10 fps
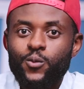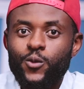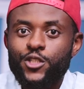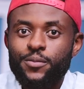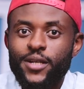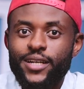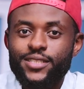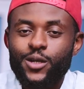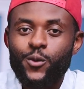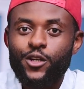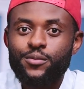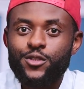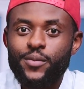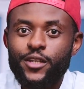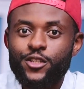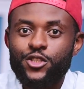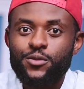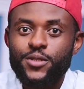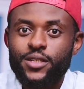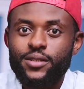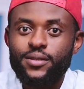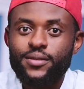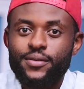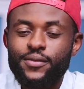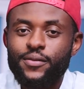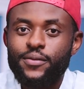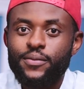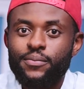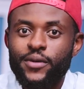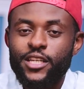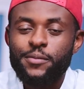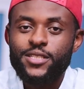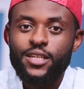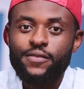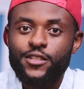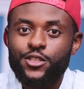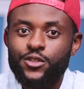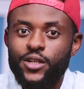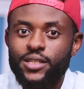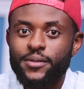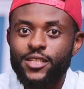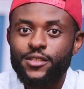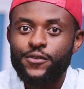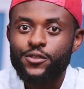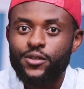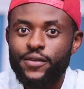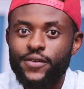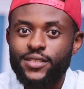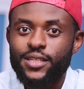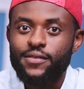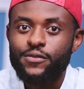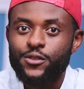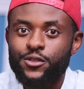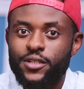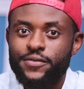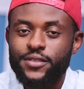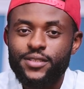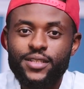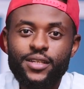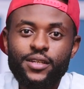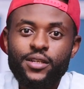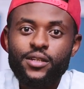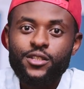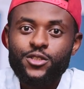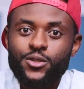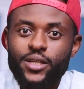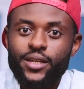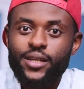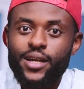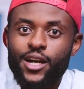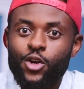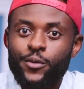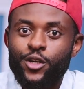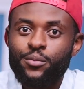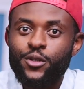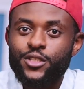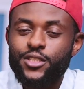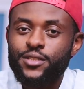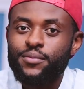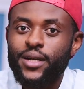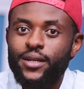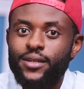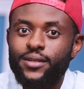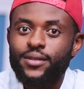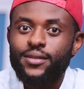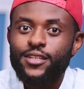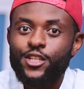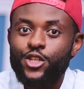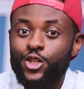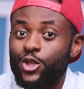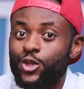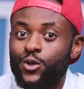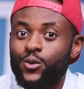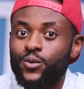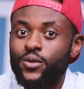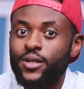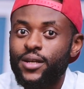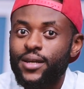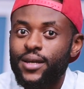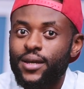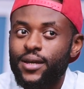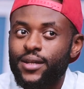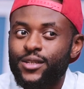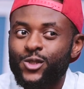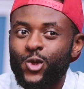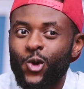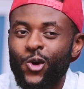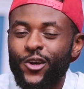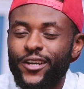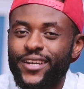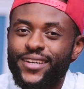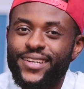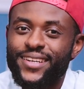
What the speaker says: What's up guys and welcome to my YouTube channel. My name is Aeriel and I'm the lead photographer at Aeriel Photography. Today I'll be unboxing my new toy.